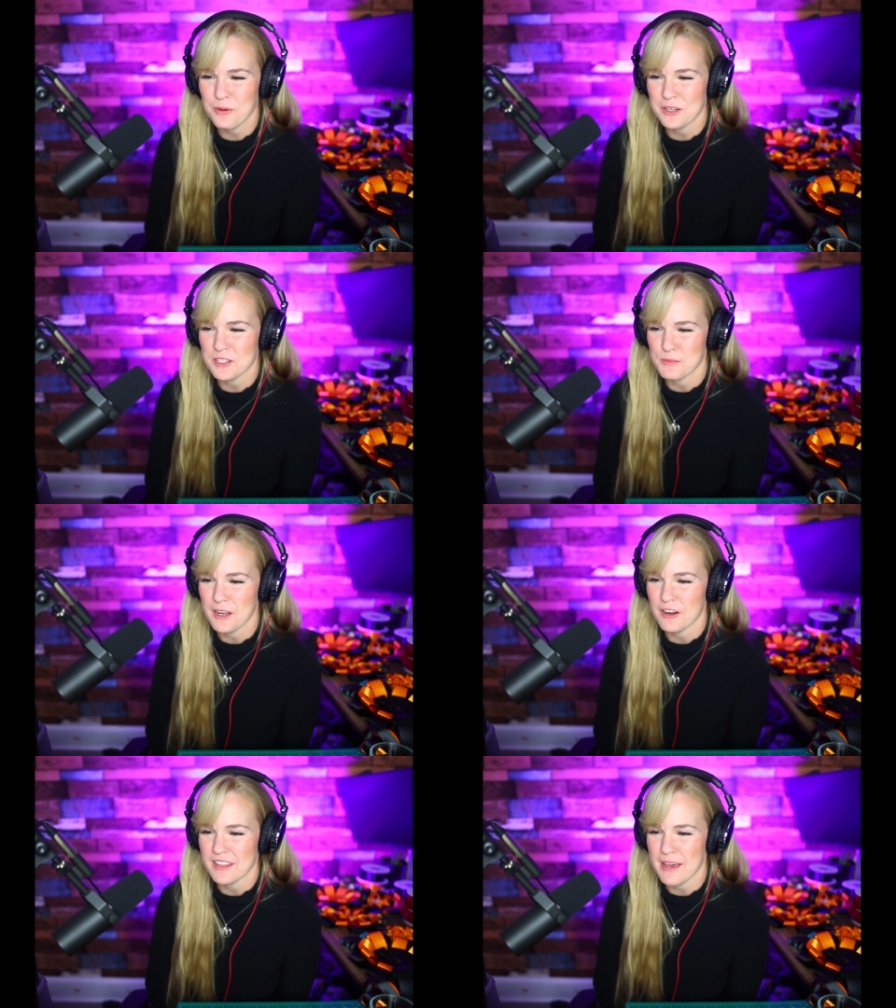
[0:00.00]
who's been
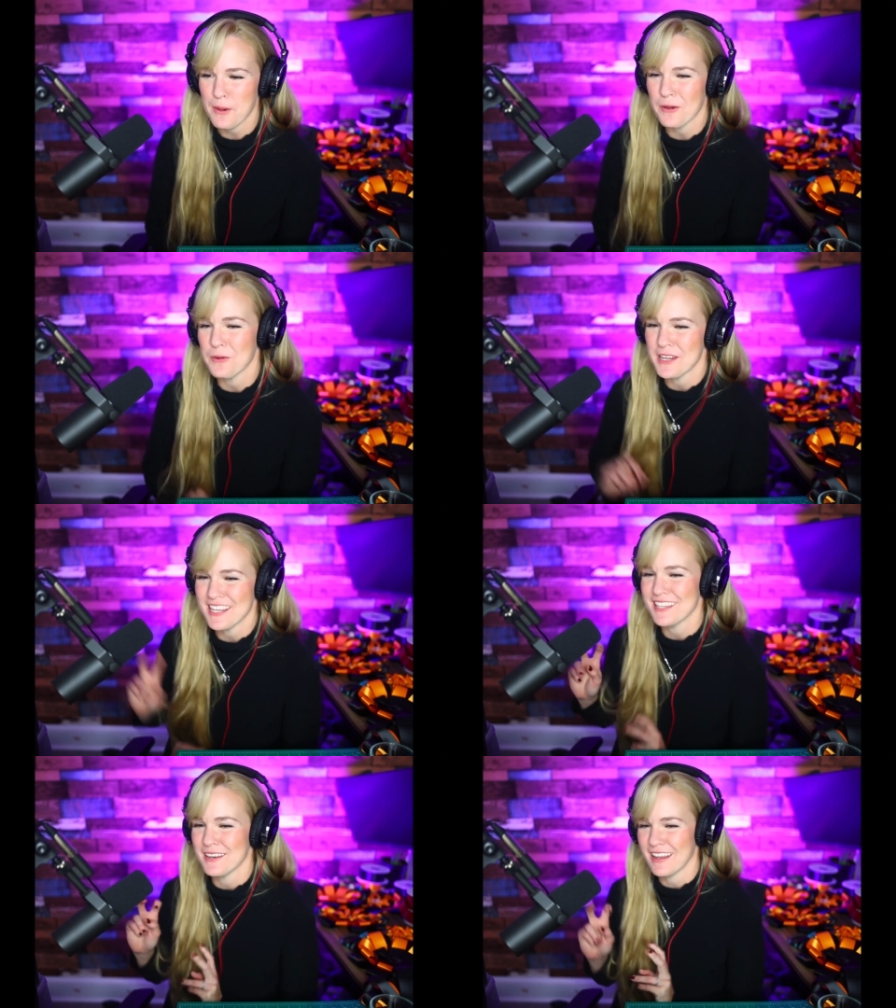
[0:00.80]
on that pony
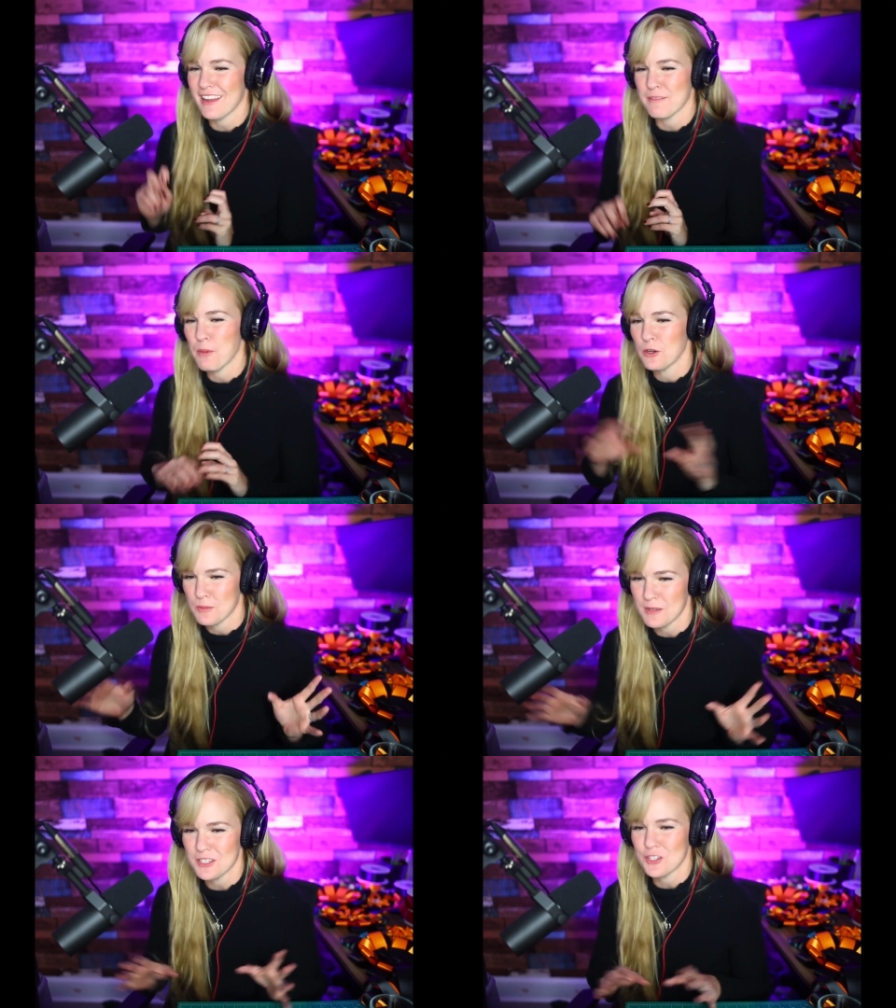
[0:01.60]
and
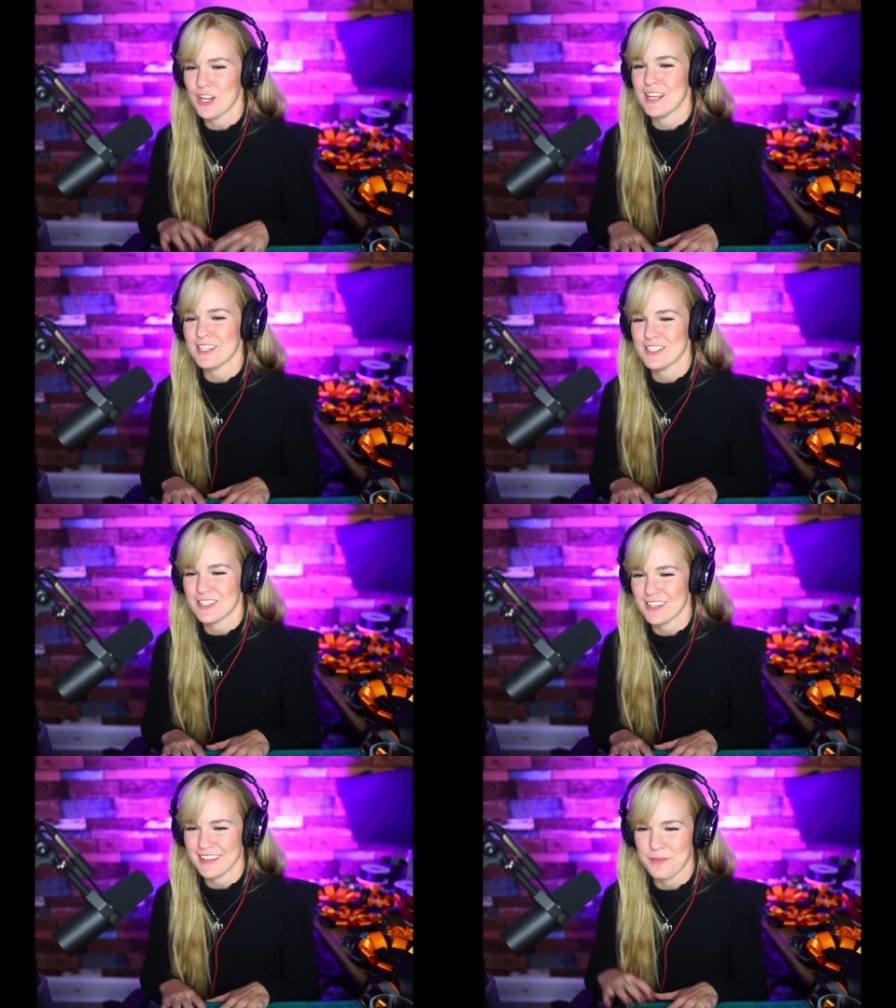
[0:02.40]
postman's chase
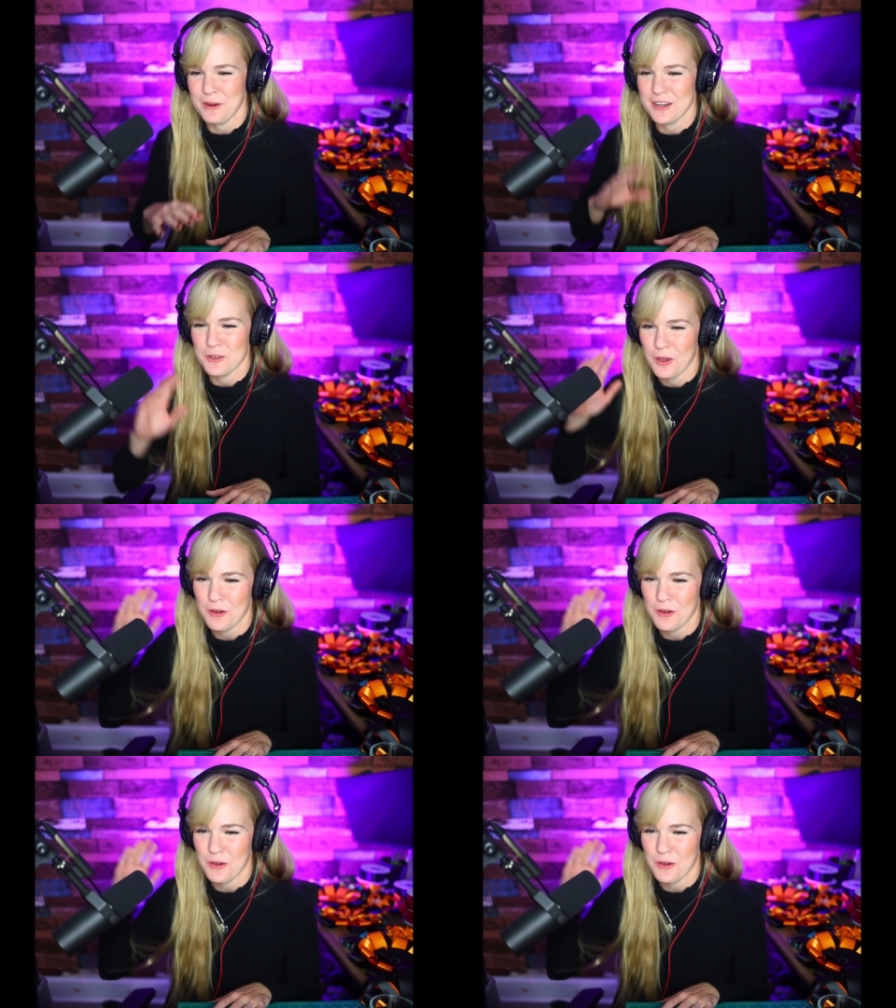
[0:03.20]
where you go